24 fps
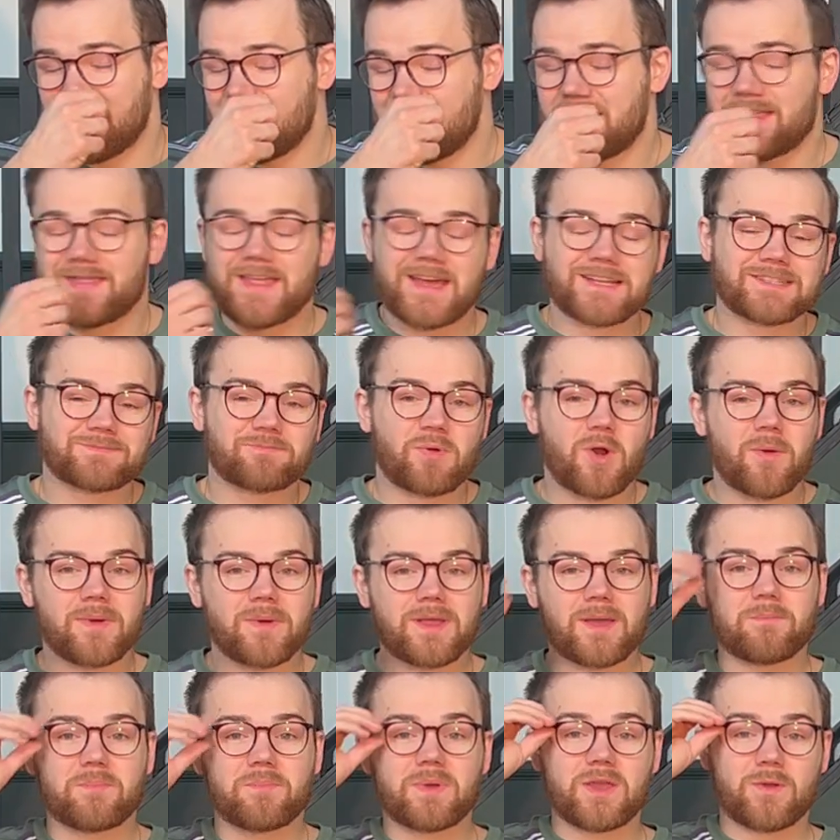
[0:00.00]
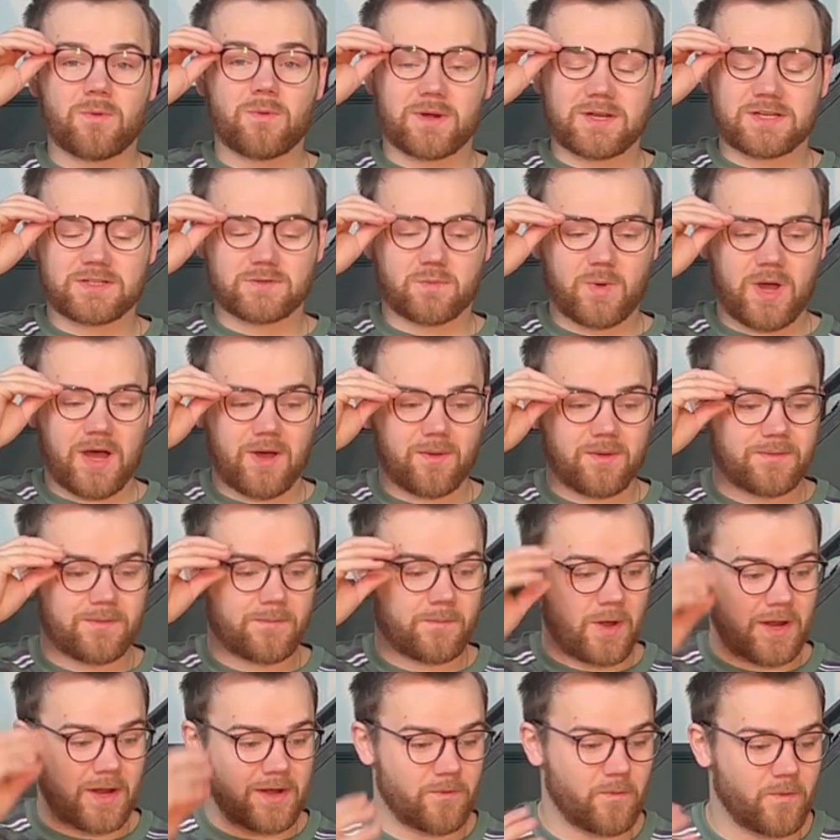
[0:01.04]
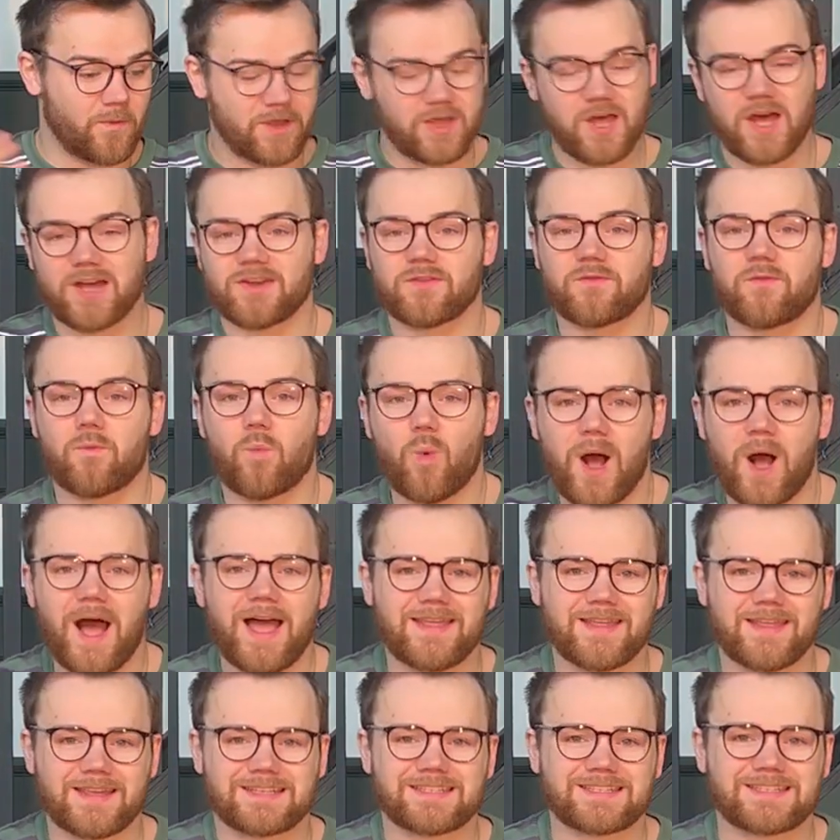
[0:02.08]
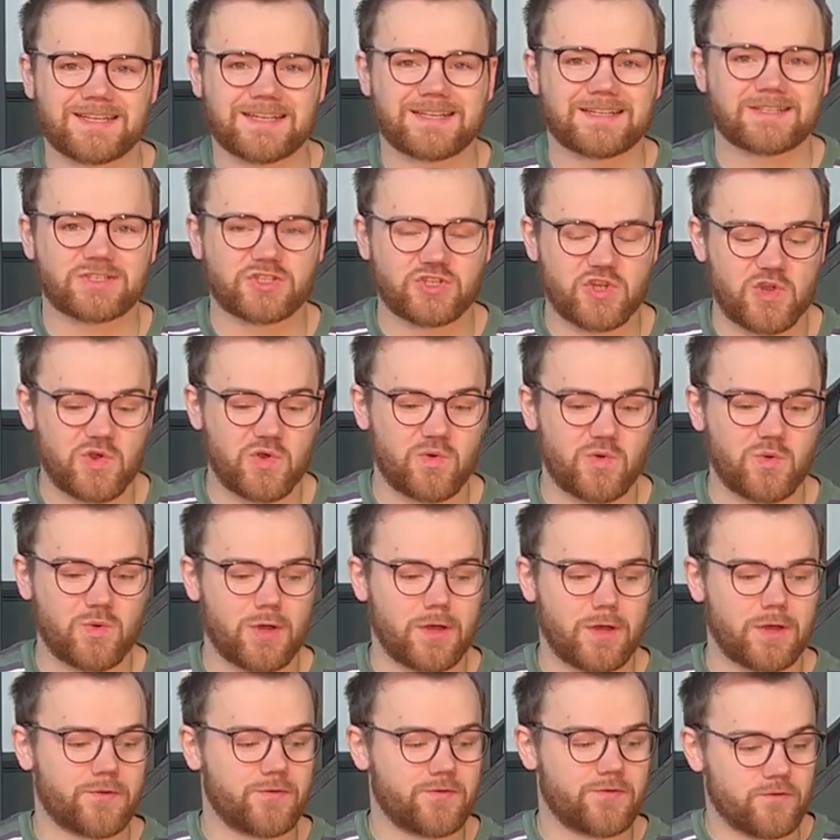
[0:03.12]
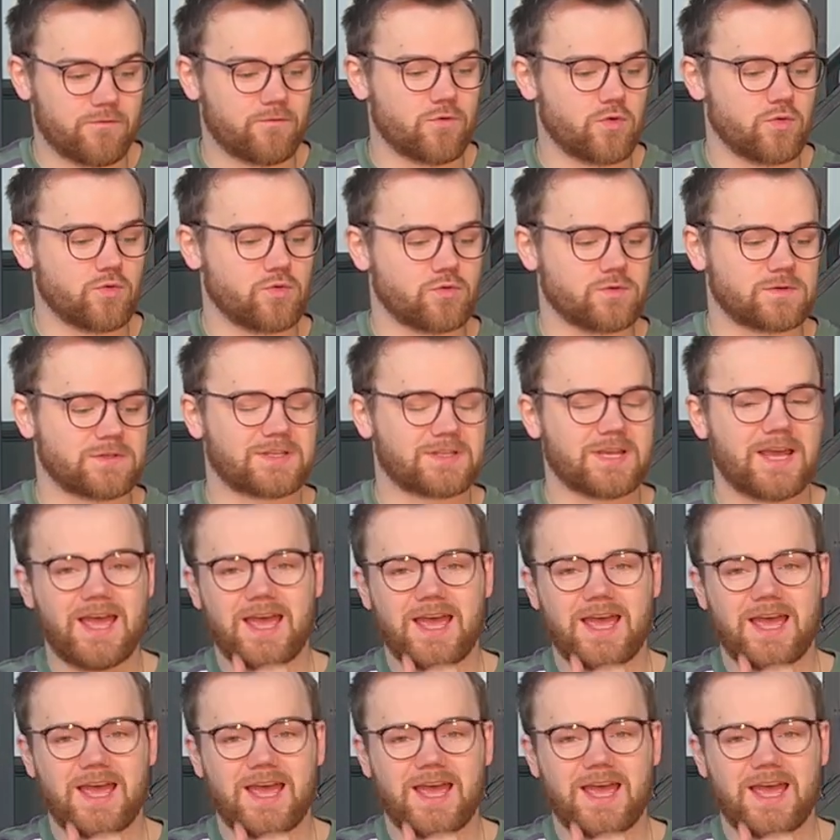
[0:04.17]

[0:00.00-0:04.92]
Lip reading: And that's probably a big one as well, and kind of why they stick to the rules.